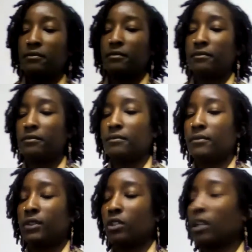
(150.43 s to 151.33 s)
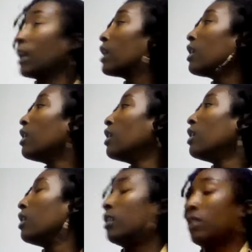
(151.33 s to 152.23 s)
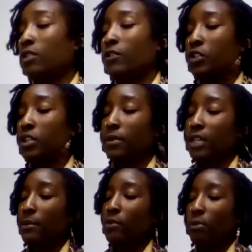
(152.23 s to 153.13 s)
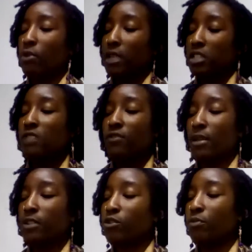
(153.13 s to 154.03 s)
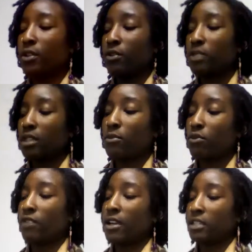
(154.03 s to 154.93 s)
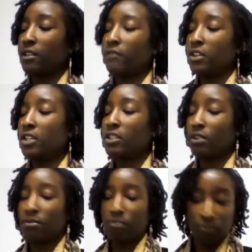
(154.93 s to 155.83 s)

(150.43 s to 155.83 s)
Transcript: Okay. Universal Spirit, give one more message for my Scorpio. Sun, Moon, Rising, and Venus.